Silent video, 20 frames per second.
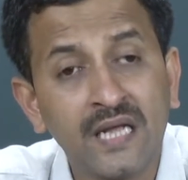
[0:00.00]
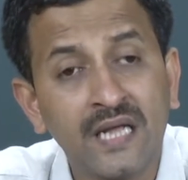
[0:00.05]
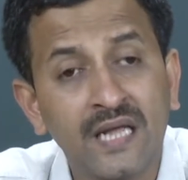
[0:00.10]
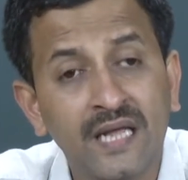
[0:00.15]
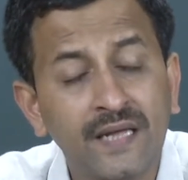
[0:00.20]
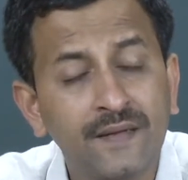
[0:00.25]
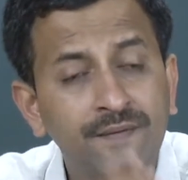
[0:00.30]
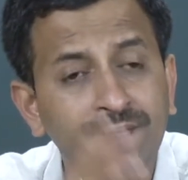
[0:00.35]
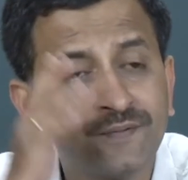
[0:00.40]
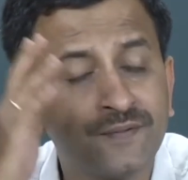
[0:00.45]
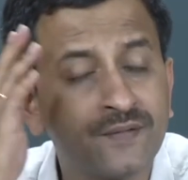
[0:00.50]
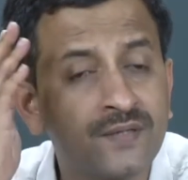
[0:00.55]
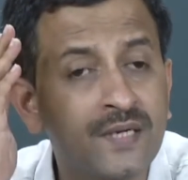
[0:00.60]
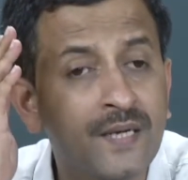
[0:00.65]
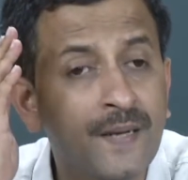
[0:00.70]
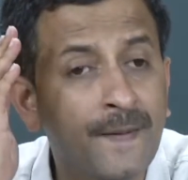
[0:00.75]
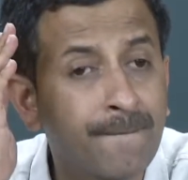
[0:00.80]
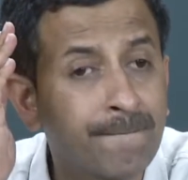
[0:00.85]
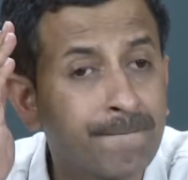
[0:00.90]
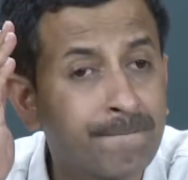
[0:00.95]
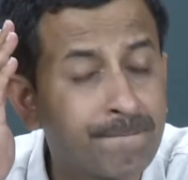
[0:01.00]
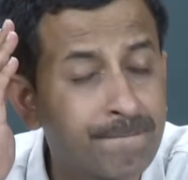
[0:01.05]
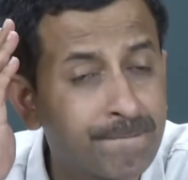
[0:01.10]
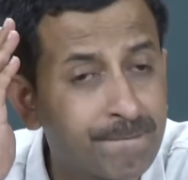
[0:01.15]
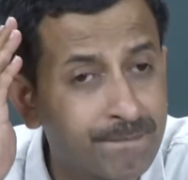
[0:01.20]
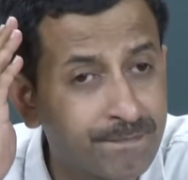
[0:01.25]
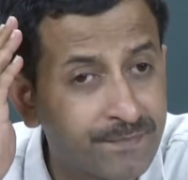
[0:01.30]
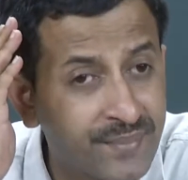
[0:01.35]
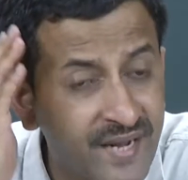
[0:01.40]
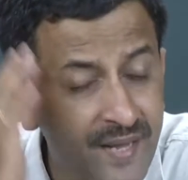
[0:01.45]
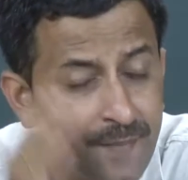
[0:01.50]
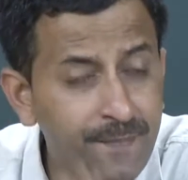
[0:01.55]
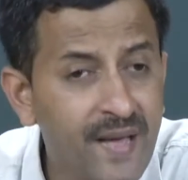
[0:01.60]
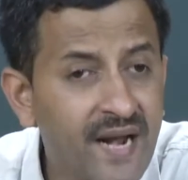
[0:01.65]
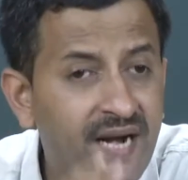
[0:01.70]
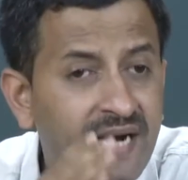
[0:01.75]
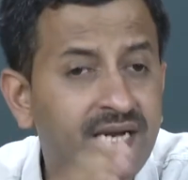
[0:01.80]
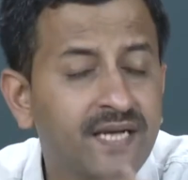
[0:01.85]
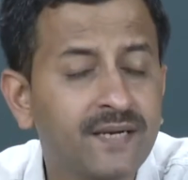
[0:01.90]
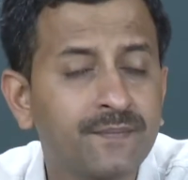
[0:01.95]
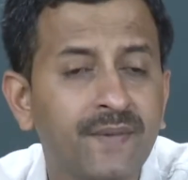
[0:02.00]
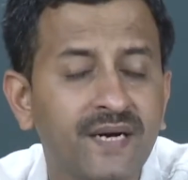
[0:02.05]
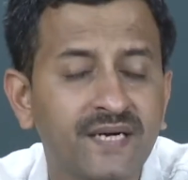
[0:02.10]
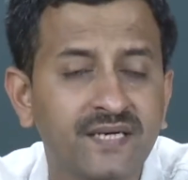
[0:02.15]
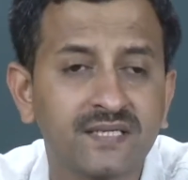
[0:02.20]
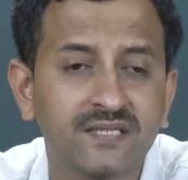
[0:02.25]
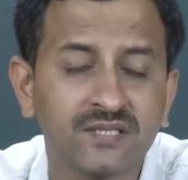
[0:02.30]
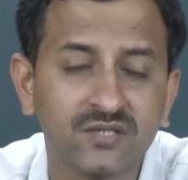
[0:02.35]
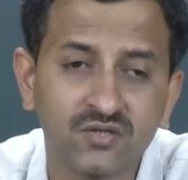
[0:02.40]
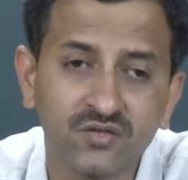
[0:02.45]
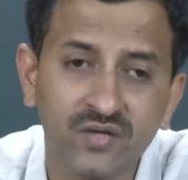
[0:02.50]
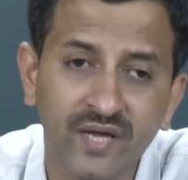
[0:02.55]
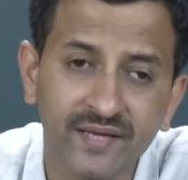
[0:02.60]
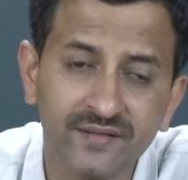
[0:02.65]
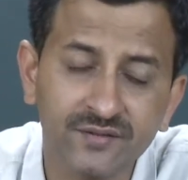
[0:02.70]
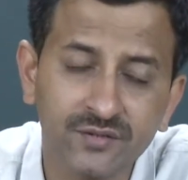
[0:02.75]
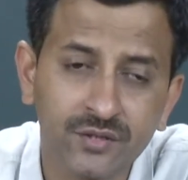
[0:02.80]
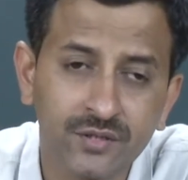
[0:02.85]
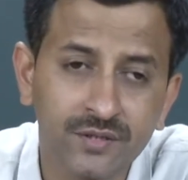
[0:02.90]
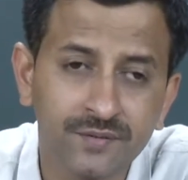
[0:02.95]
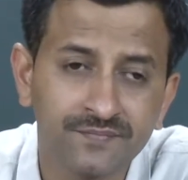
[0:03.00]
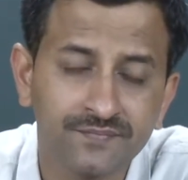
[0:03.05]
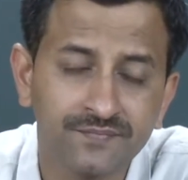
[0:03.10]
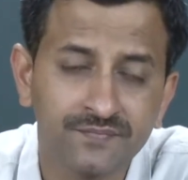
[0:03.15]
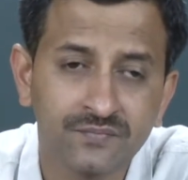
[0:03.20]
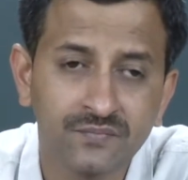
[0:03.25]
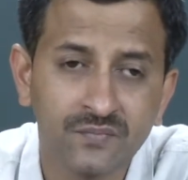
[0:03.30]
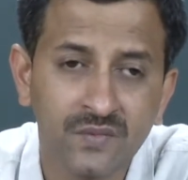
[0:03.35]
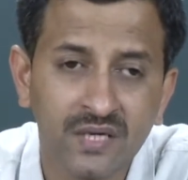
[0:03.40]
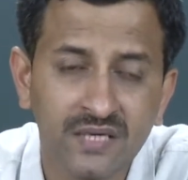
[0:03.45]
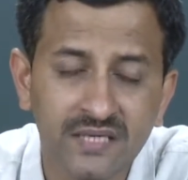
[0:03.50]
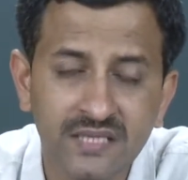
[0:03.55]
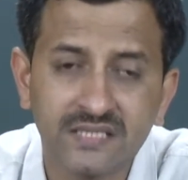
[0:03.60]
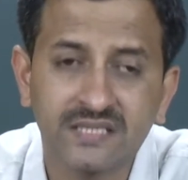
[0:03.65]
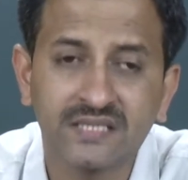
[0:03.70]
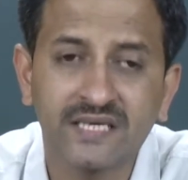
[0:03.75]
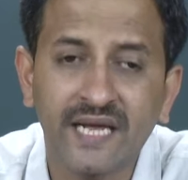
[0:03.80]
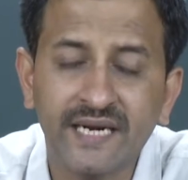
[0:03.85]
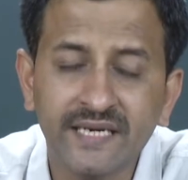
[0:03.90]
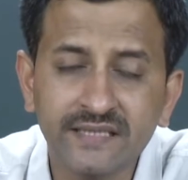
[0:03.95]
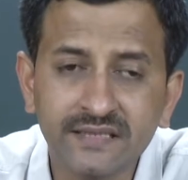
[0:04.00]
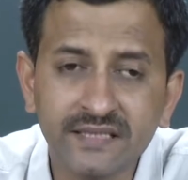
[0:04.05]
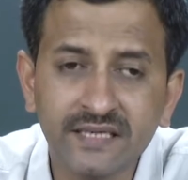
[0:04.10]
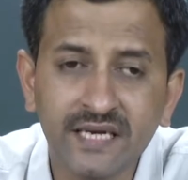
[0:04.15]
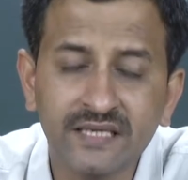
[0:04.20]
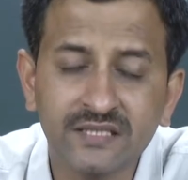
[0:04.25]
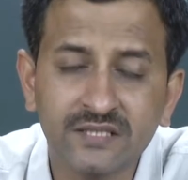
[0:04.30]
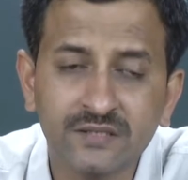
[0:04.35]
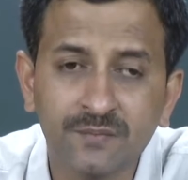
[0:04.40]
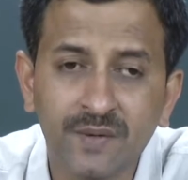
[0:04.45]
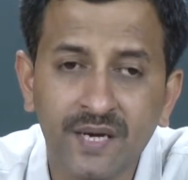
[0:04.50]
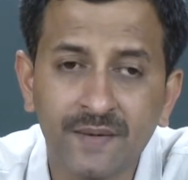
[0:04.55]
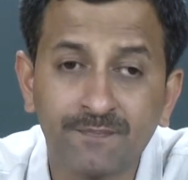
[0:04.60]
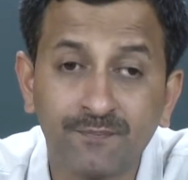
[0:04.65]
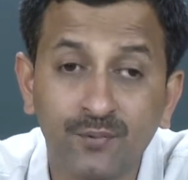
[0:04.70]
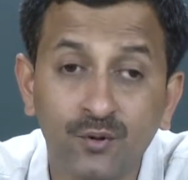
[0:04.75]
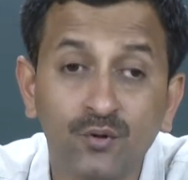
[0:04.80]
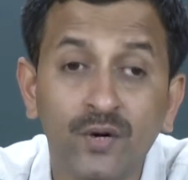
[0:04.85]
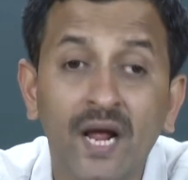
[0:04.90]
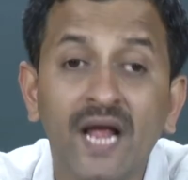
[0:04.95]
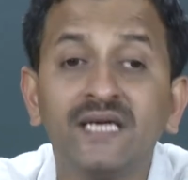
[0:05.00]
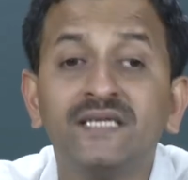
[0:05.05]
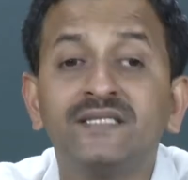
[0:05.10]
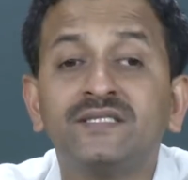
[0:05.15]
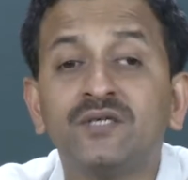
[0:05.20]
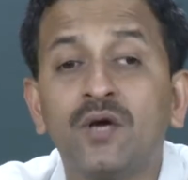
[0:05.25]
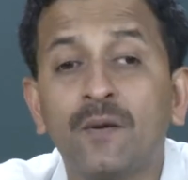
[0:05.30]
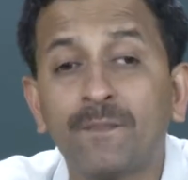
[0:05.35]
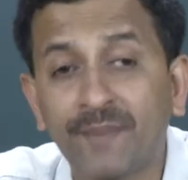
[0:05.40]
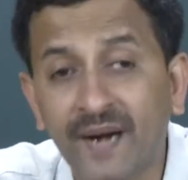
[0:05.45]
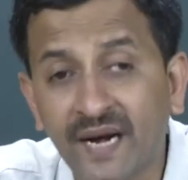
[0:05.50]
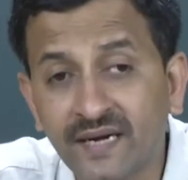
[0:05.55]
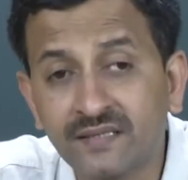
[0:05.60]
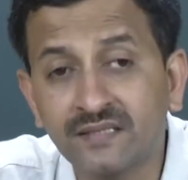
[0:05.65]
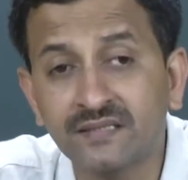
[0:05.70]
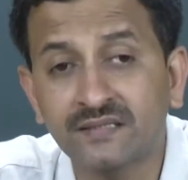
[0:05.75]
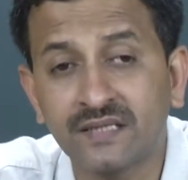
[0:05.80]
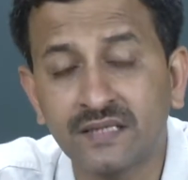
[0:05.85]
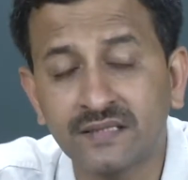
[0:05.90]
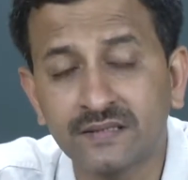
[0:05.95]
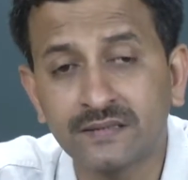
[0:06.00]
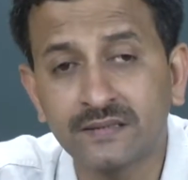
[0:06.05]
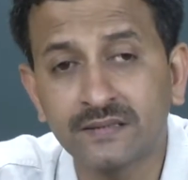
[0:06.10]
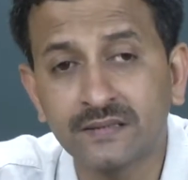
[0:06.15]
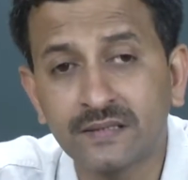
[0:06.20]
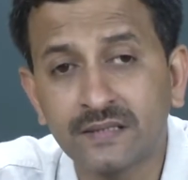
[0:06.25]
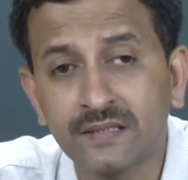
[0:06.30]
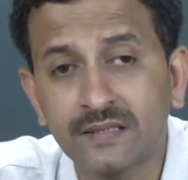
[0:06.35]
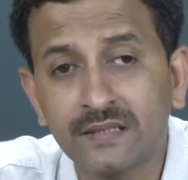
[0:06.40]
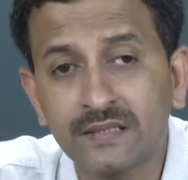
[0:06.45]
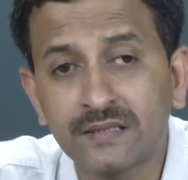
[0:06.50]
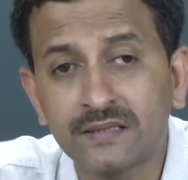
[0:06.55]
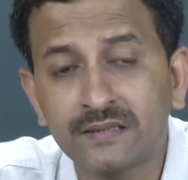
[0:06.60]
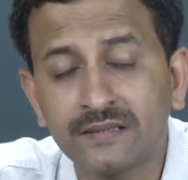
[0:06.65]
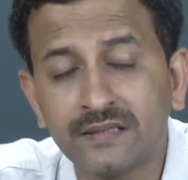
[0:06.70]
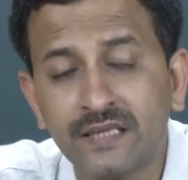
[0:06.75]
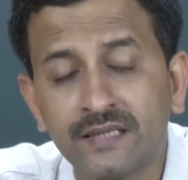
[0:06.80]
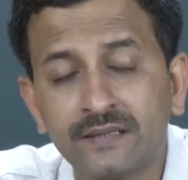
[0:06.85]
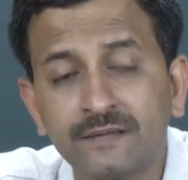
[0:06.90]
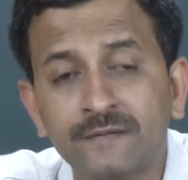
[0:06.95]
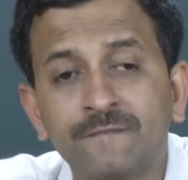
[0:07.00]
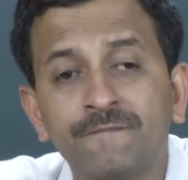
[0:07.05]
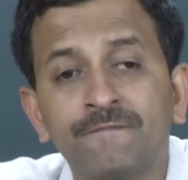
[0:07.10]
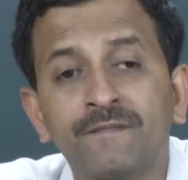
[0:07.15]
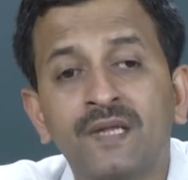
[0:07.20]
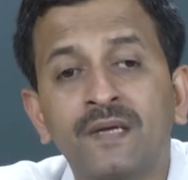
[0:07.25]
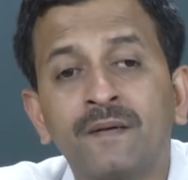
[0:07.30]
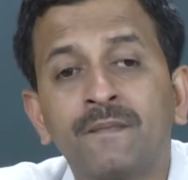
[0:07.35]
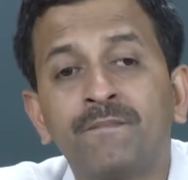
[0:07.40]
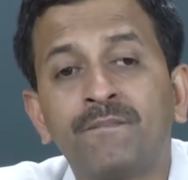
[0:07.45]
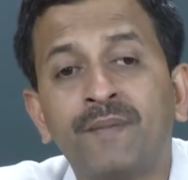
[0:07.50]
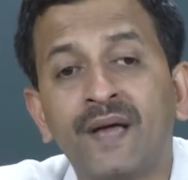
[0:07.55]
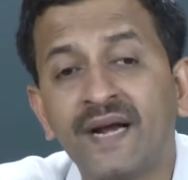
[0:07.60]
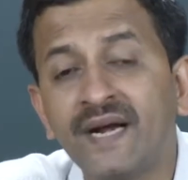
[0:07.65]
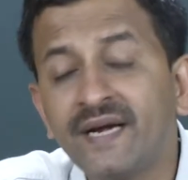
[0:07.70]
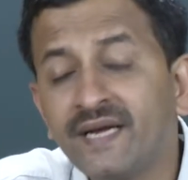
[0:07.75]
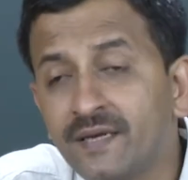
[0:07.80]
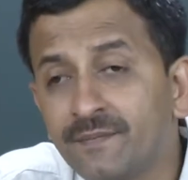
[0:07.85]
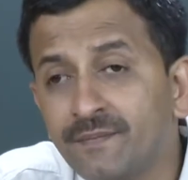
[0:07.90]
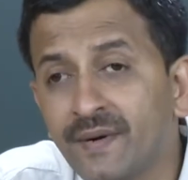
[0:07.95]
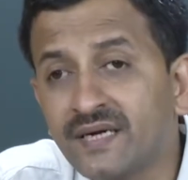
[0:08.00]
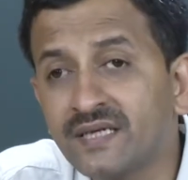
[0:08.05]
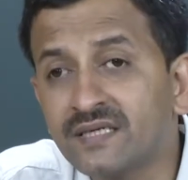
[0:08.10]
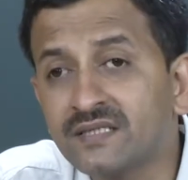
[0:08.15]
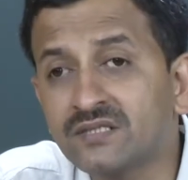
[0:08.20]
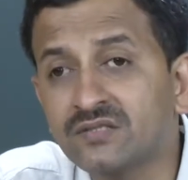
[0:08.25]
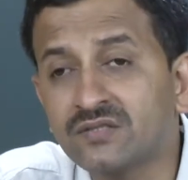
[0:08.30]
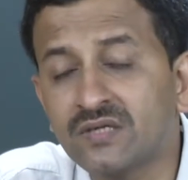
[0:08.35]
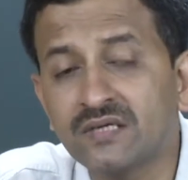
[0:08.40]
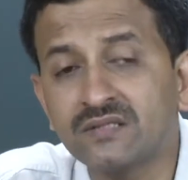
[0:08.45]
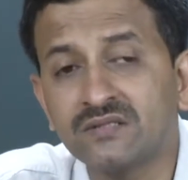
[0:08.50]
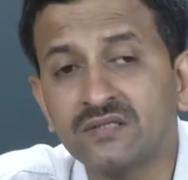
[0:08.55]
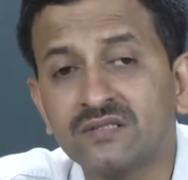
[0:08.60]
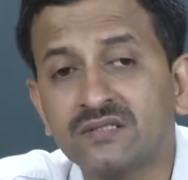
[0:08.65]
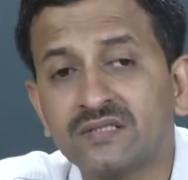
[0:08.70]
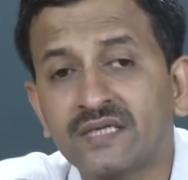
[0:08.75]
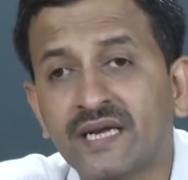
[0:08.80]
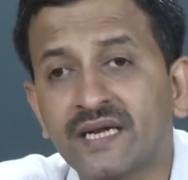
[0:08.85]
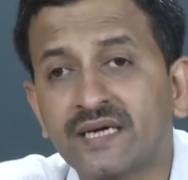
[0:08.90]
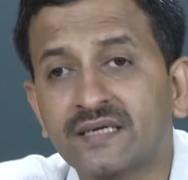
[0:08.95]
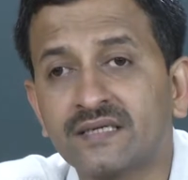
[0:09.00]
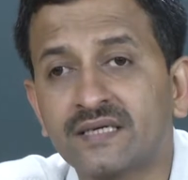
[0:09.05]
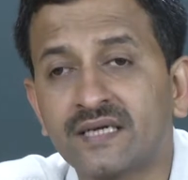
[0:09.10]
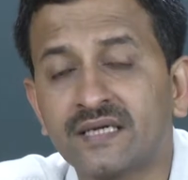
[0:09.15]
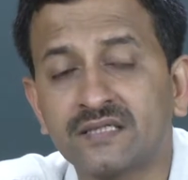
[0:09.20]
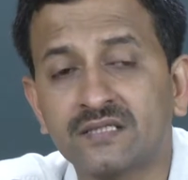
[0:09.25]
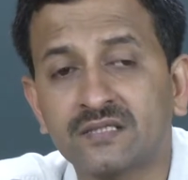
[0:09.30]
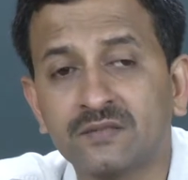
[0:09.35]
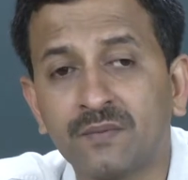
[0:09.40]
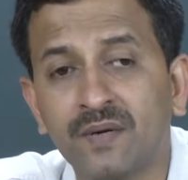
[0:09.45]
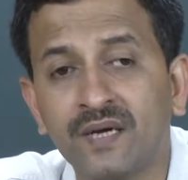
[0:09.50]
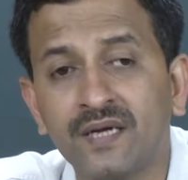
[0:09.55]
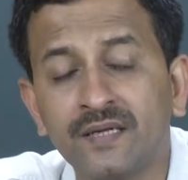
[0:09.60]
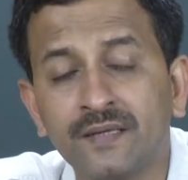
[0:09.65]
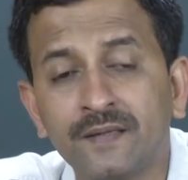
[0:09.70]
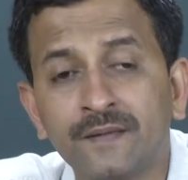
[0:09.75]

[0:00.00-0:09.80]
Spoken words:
If pre-paradigmatic stage is characterized by plurality of practices, then paradigmatic stage is characterized by